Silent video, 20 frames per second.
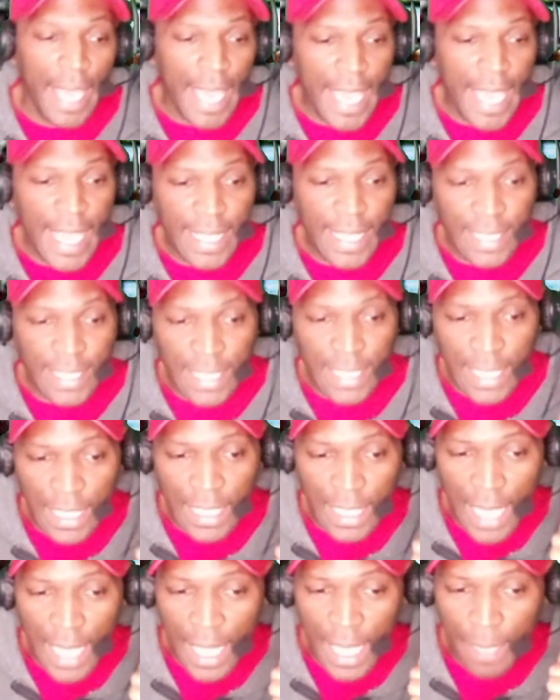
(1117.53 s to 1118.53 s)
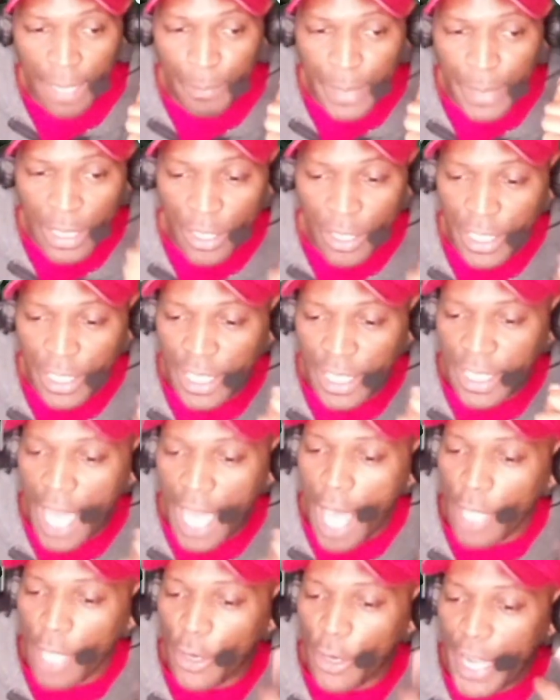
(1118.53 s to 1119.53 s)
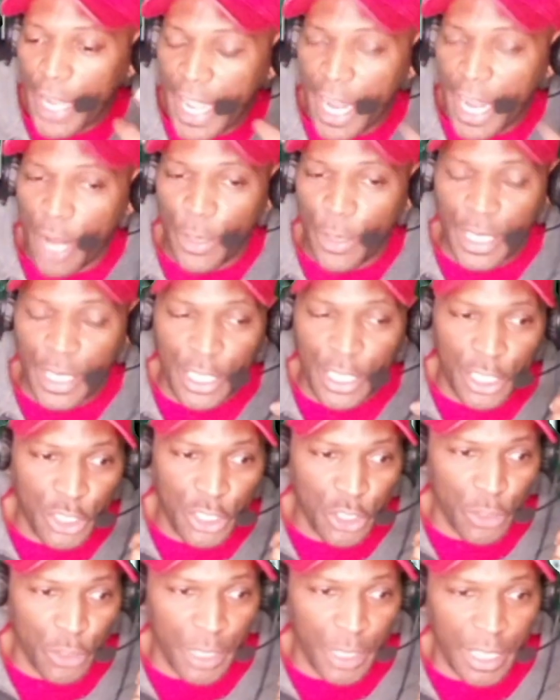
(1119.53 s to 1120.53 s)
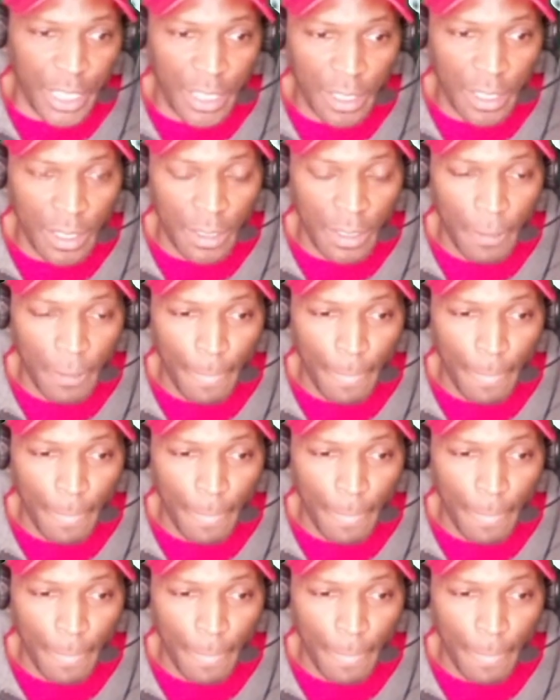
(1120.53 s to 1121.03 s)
$18 billion hair industry